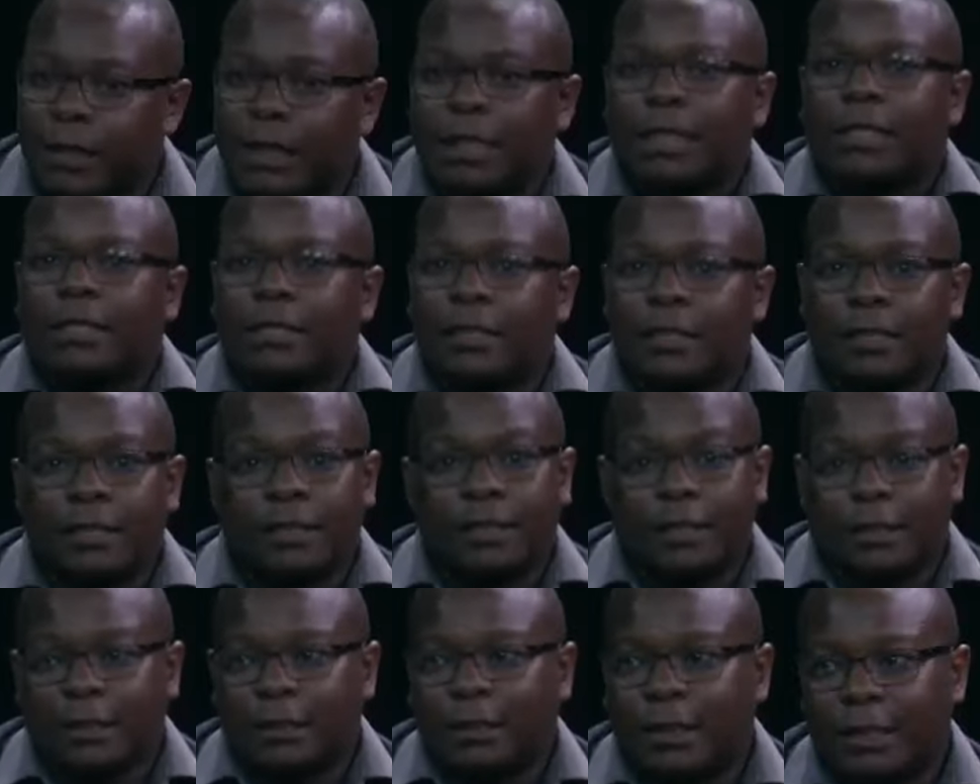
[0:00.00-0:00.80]
Yeah,
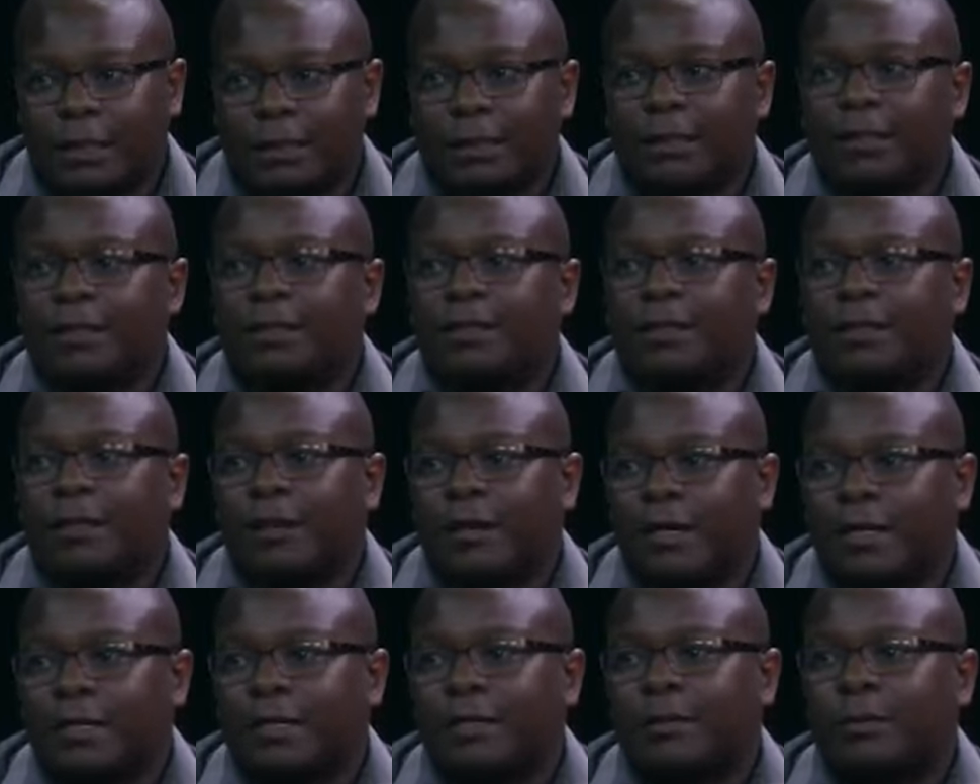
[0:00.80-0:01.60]
it just needs the
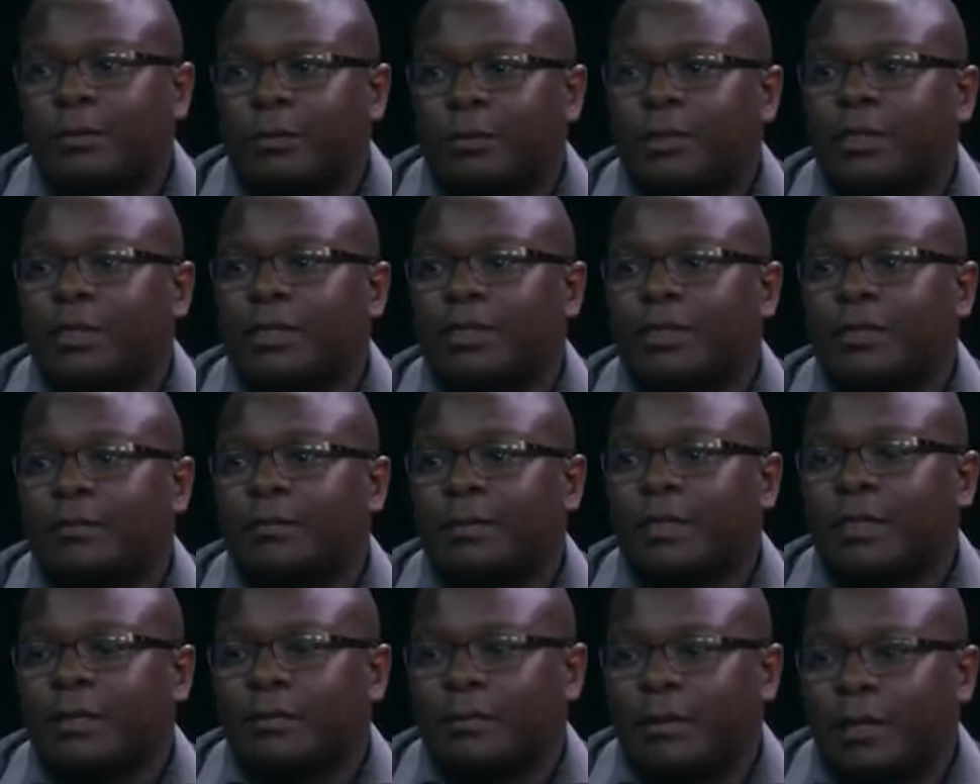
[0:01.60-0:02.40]
right support
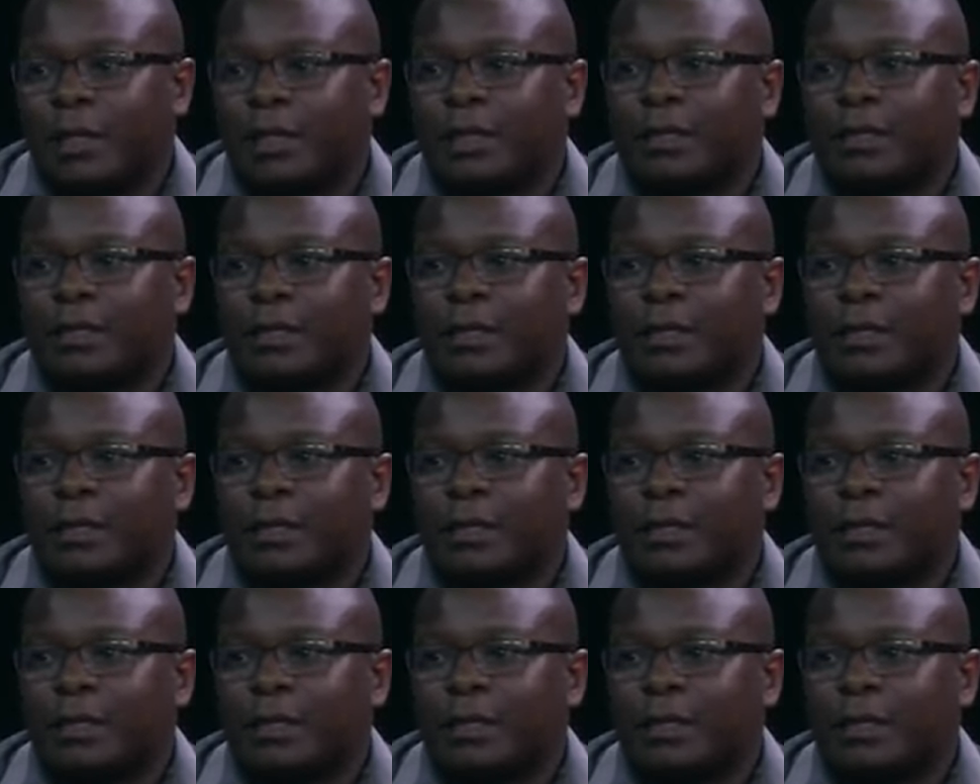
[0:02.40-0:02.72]
systems in place.